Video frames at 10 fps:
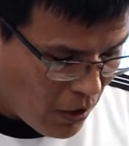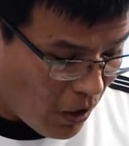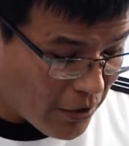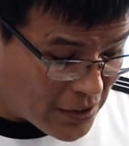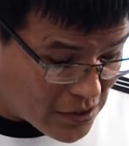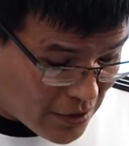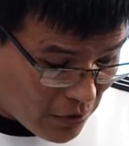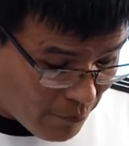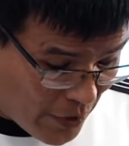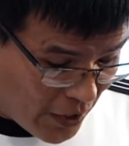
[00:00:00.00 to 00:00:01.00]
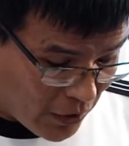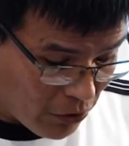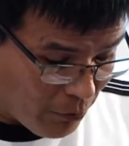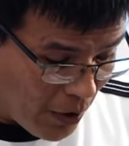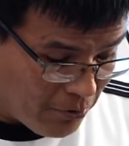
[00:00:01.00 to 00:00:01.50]
All these little men
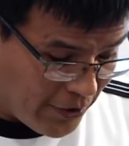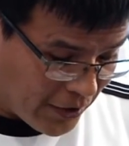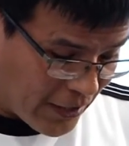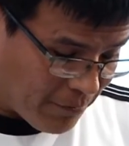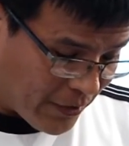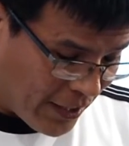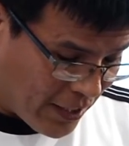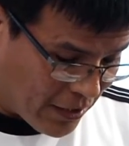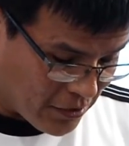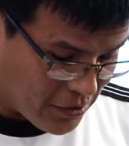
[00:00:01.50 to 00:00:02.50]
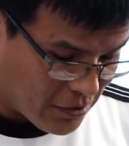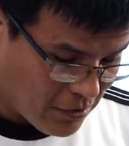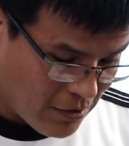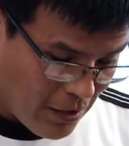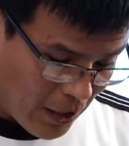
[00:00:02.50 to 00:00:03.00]
could probably kick my ass.
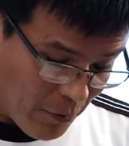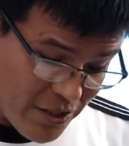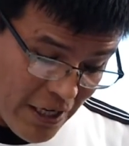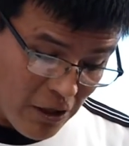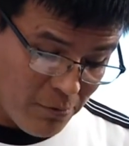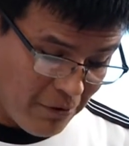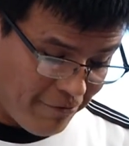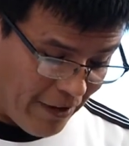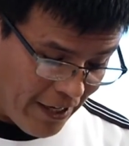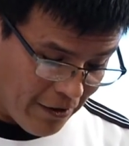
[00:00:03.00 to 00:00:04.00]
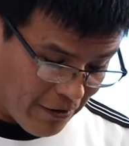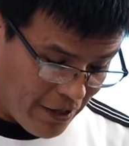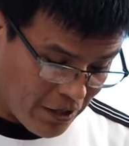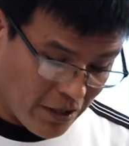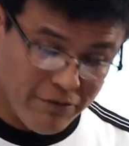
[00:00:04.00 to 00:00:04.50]
I'm a terrible fighter
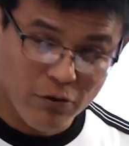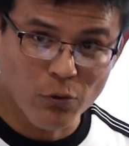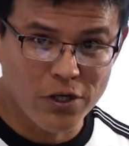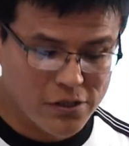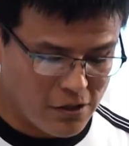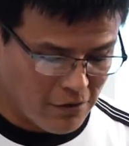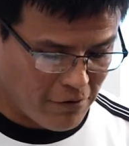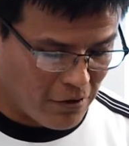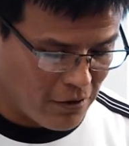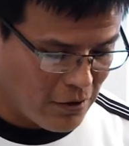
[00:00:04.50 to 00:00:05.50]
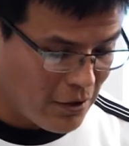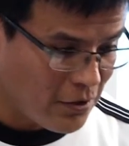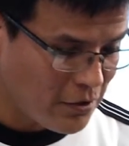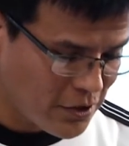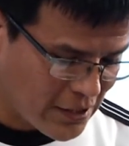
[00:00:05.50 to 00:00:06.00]
and an even worse lover.
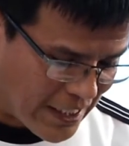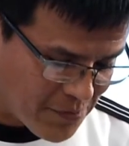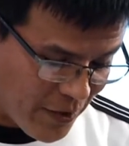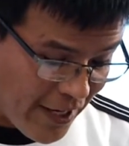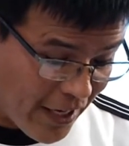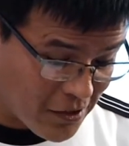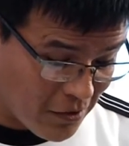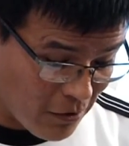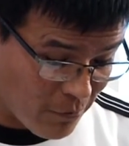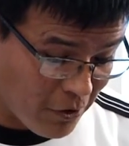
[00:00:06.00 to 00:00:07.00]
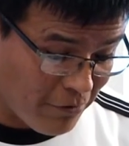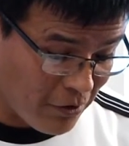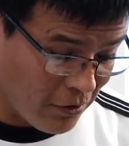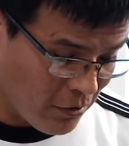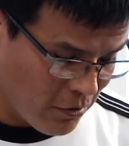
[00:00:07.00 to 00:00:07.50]
Just ask my ex and her
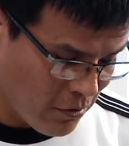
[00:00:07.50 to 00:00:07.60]
boyfriend.